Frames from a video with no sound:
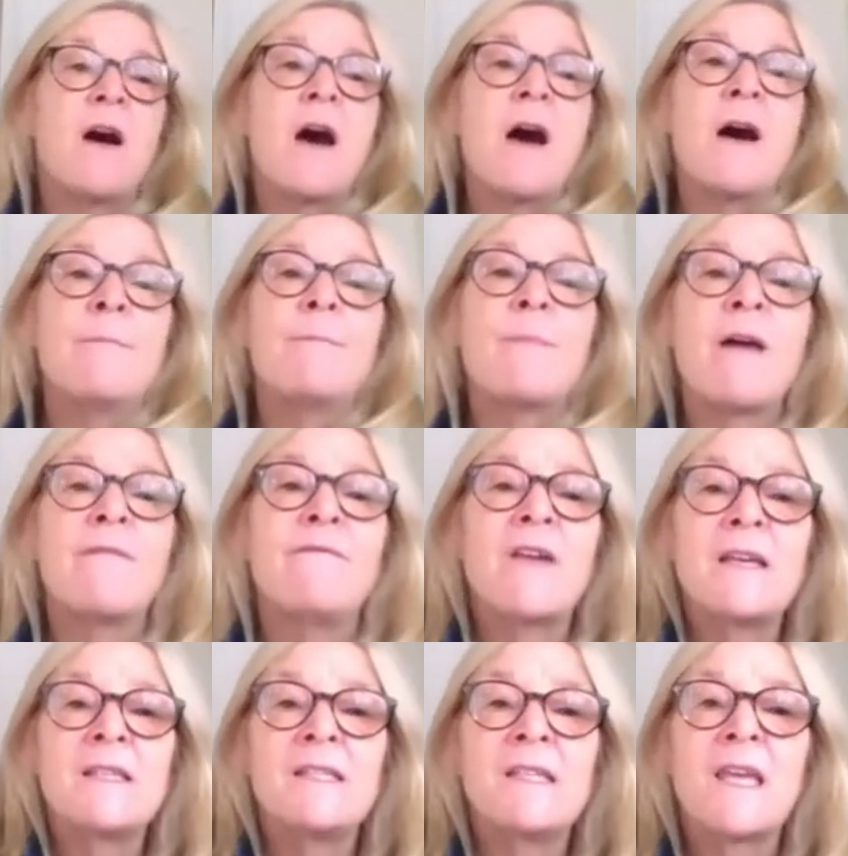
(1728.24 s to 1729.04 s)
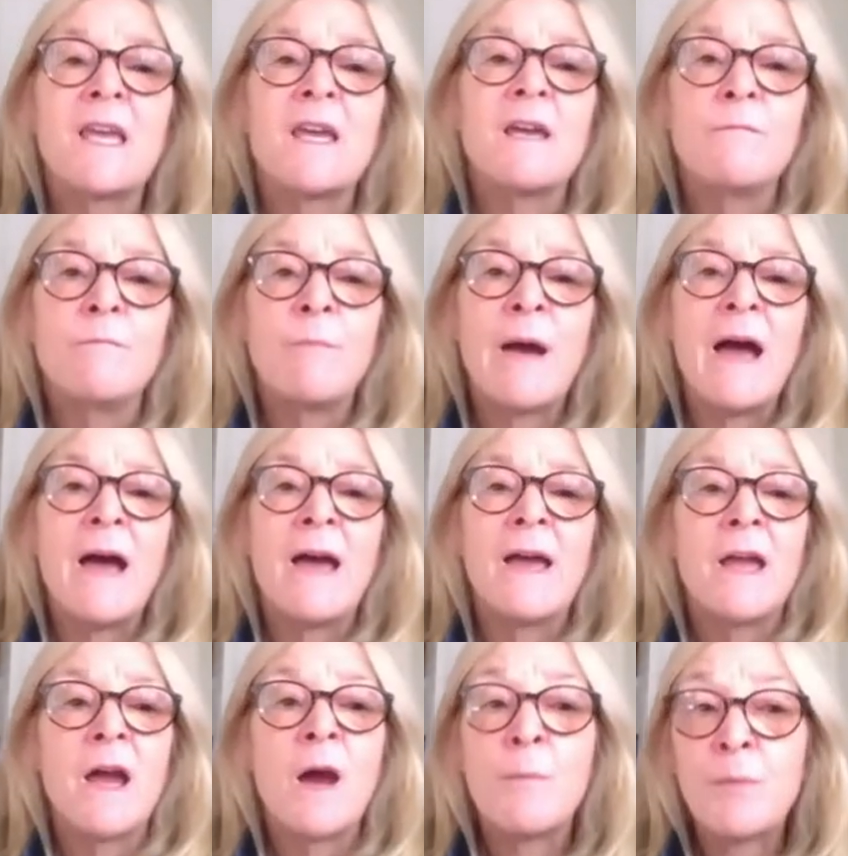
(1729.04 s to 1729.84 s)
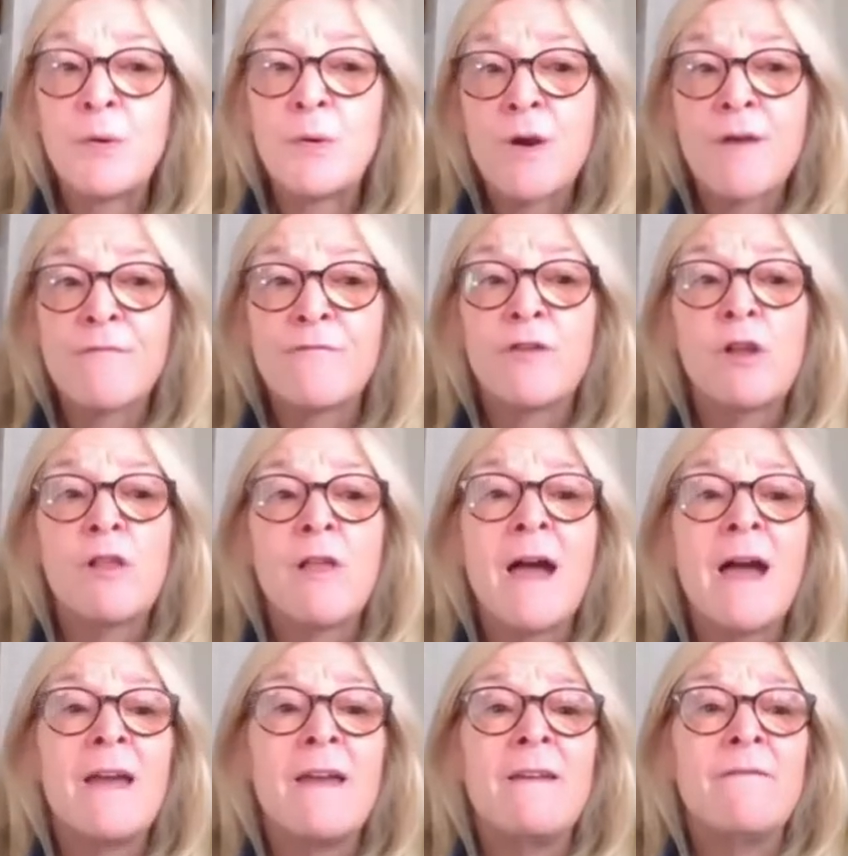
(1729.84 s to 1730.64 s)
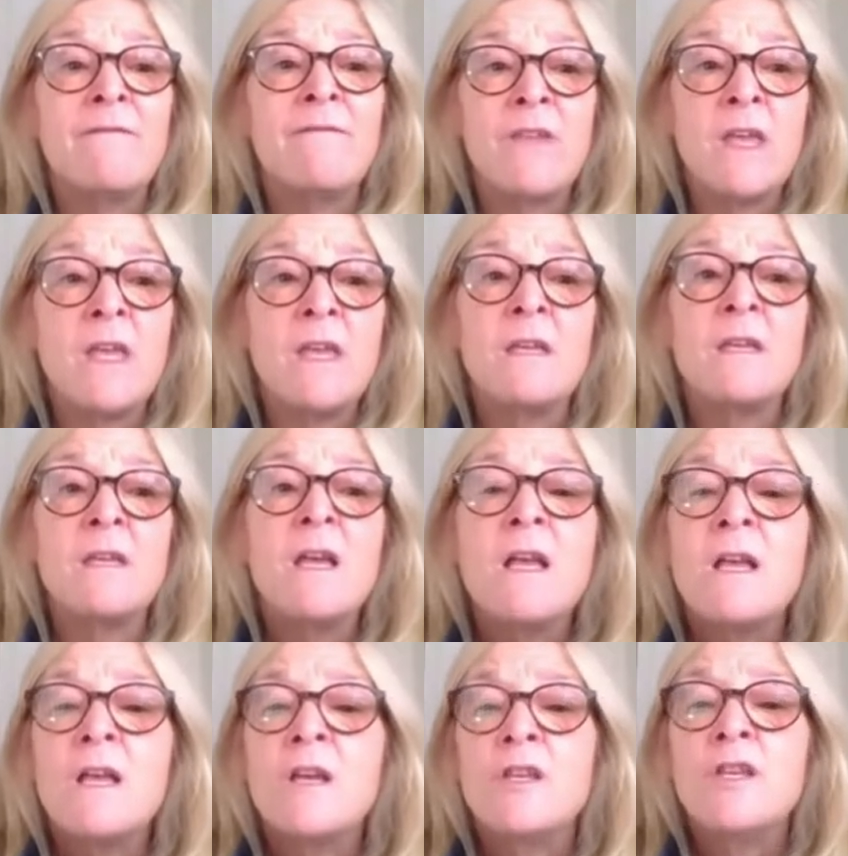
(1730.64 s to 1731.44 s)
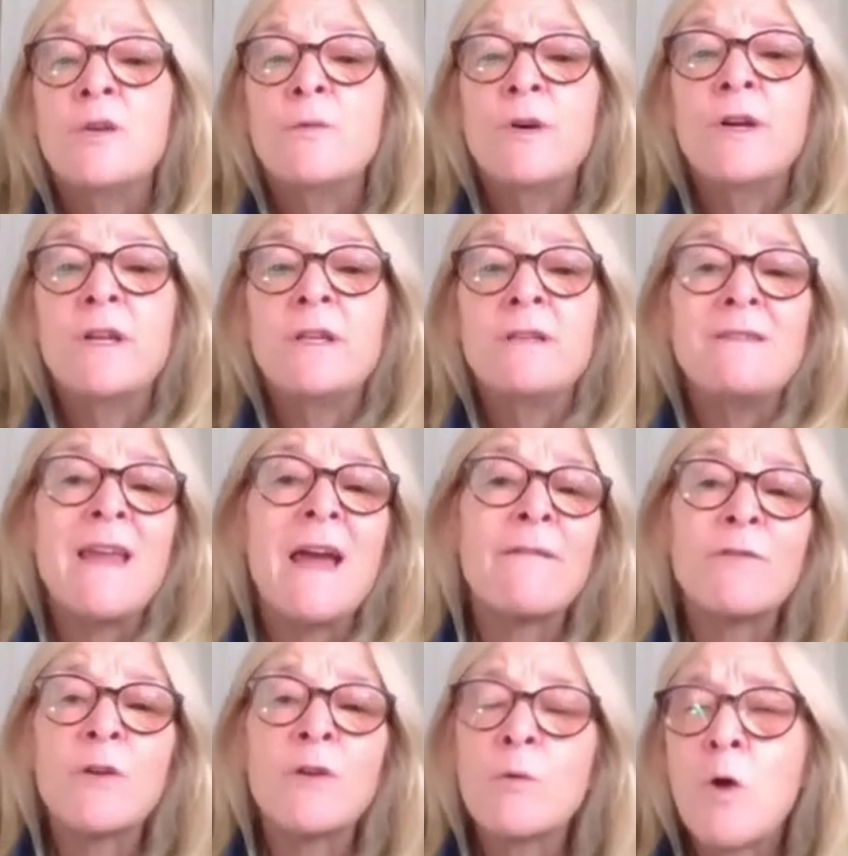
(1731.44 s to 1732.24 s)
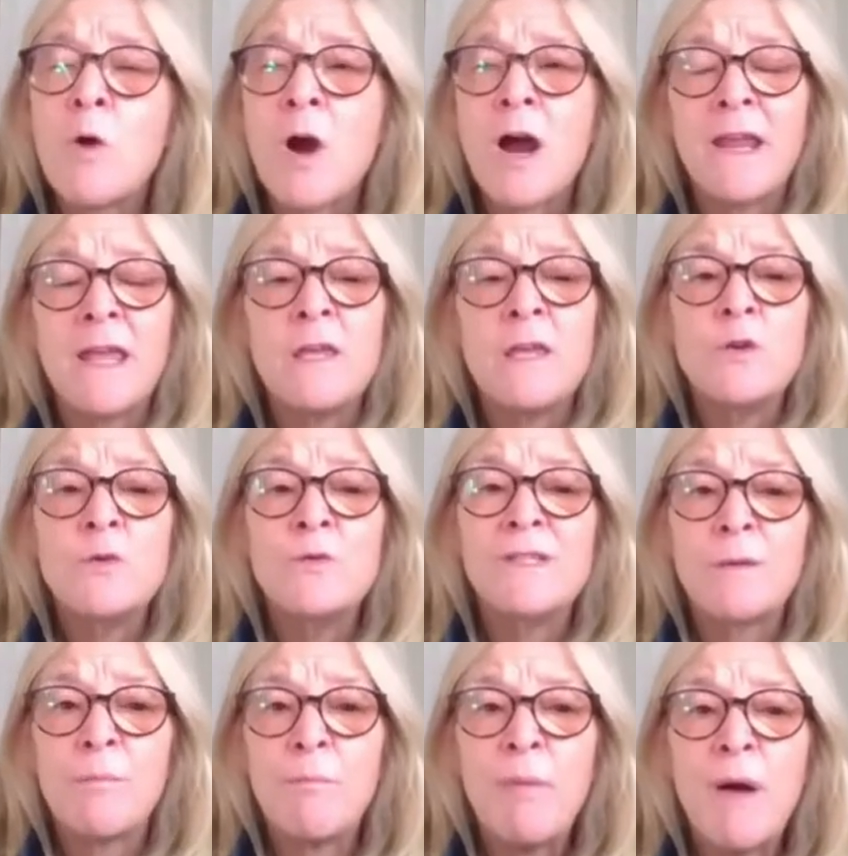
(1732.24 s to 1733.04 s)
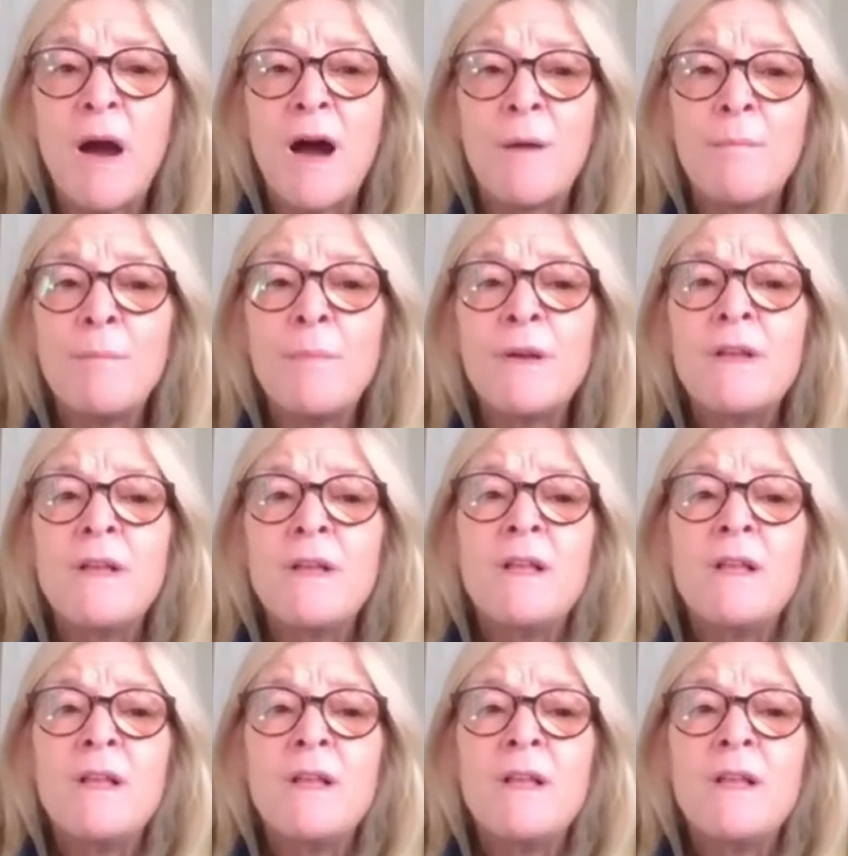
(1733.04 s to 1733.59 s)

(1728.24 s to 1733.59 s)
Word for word: um, a vesicant by a peripheral iv you would never want to use a pump